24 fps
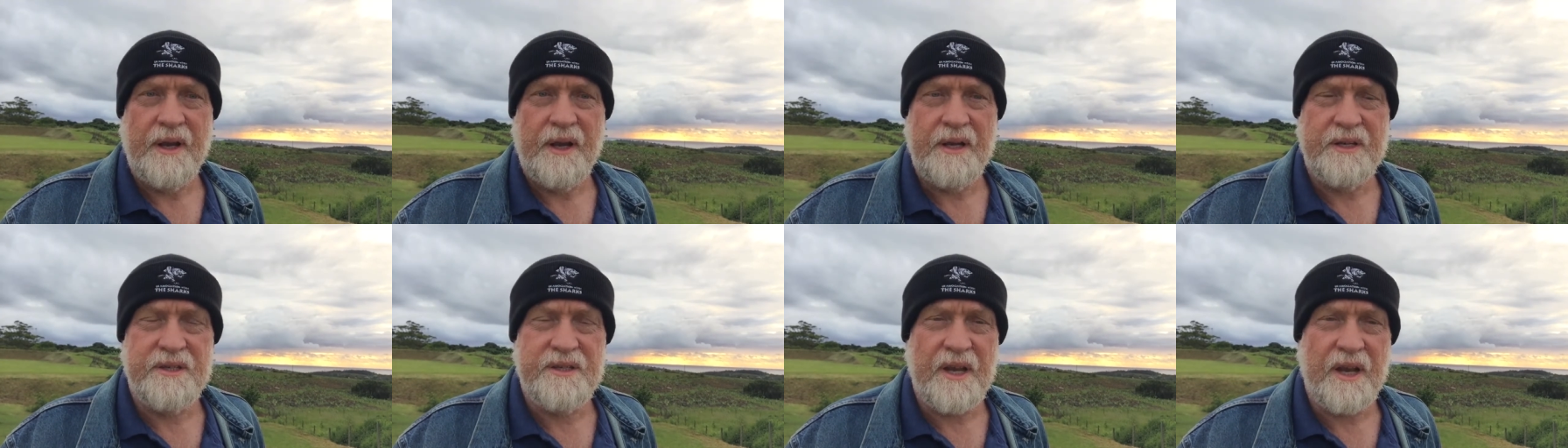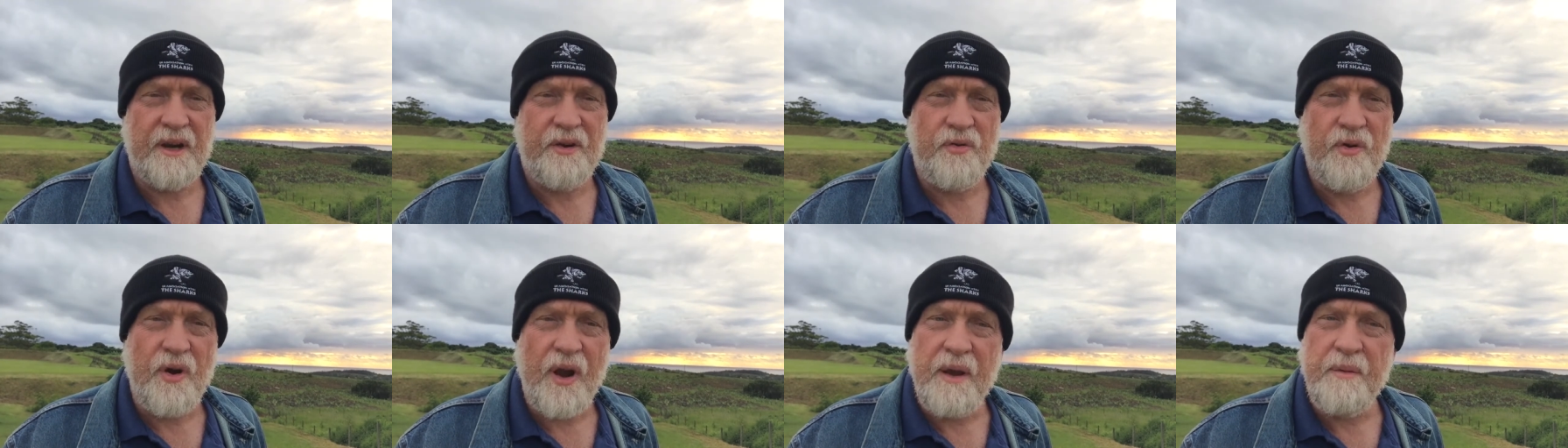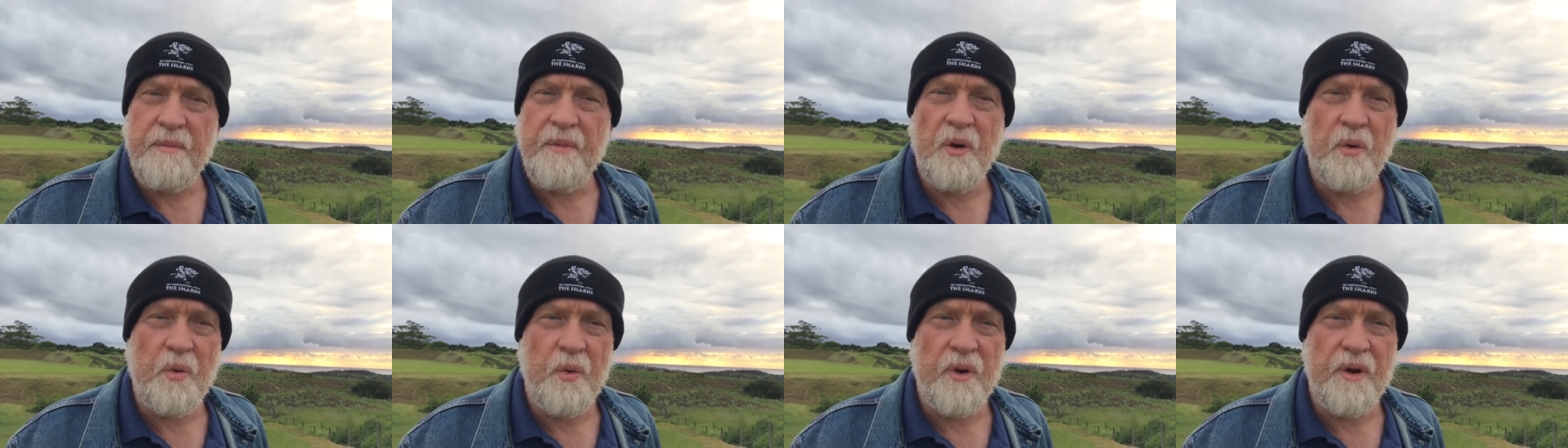It's that
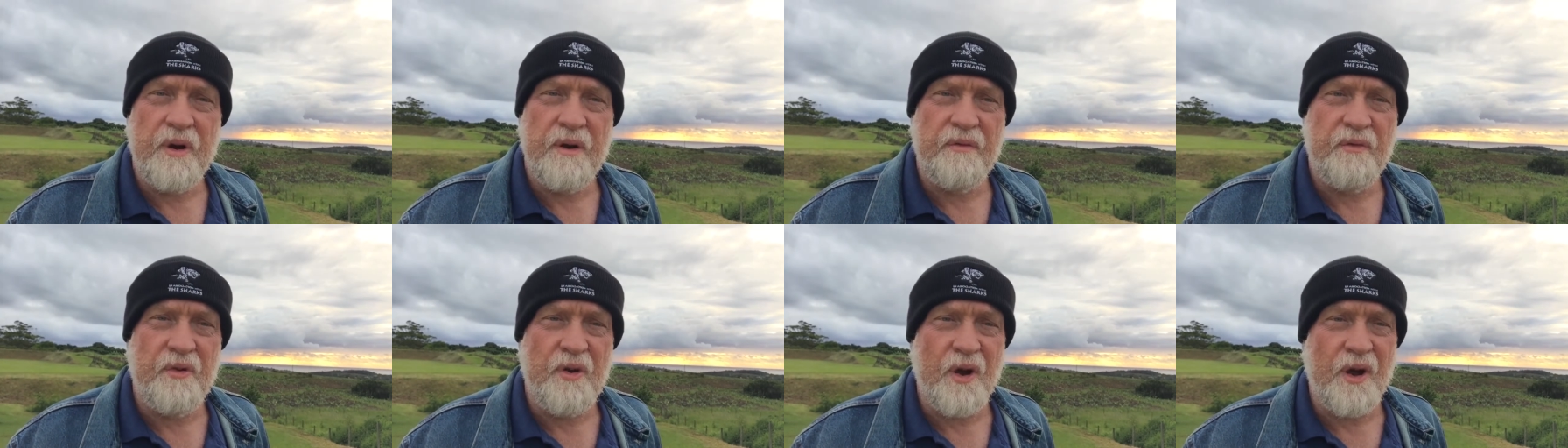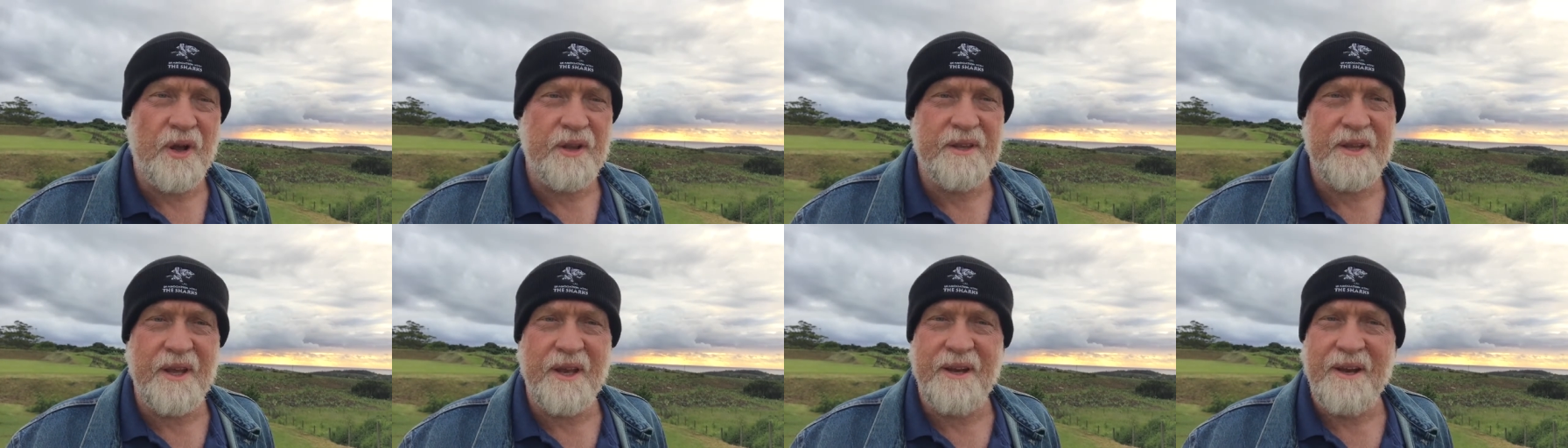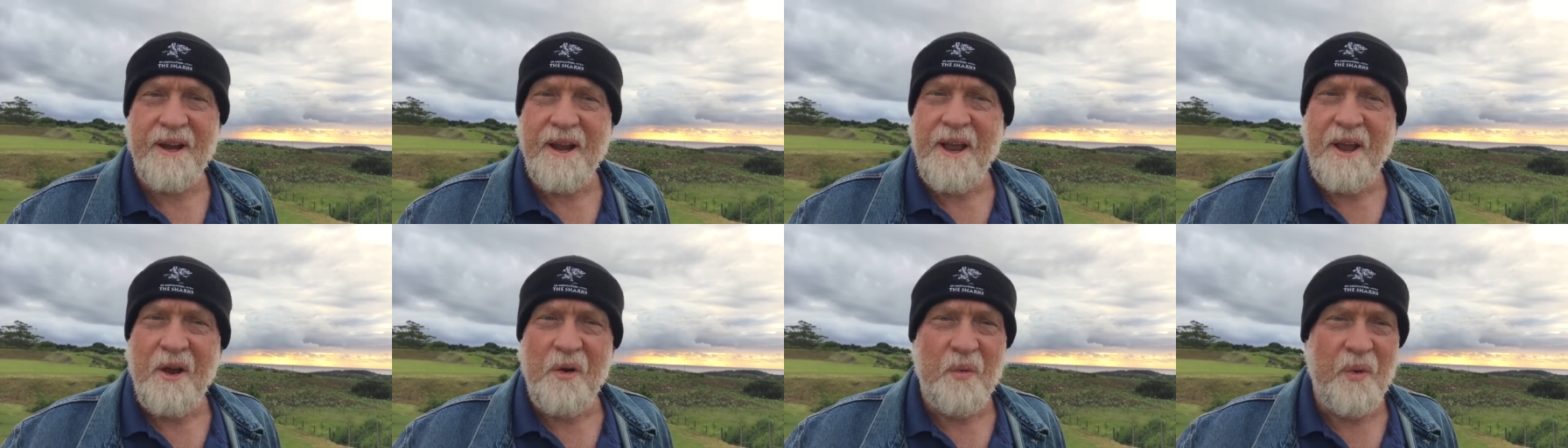Rhema word of God that
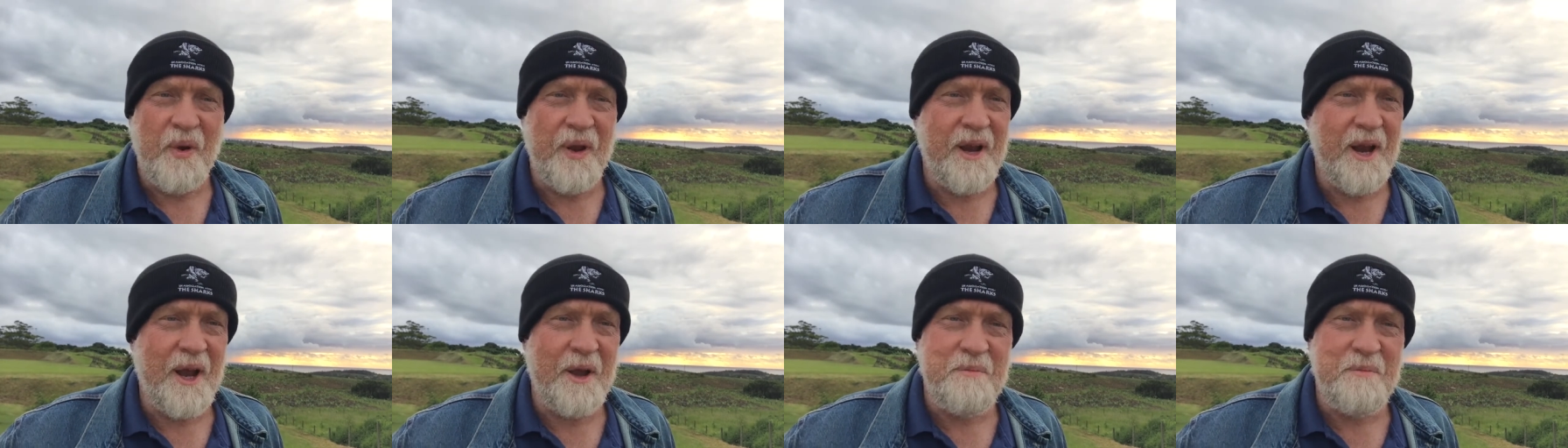when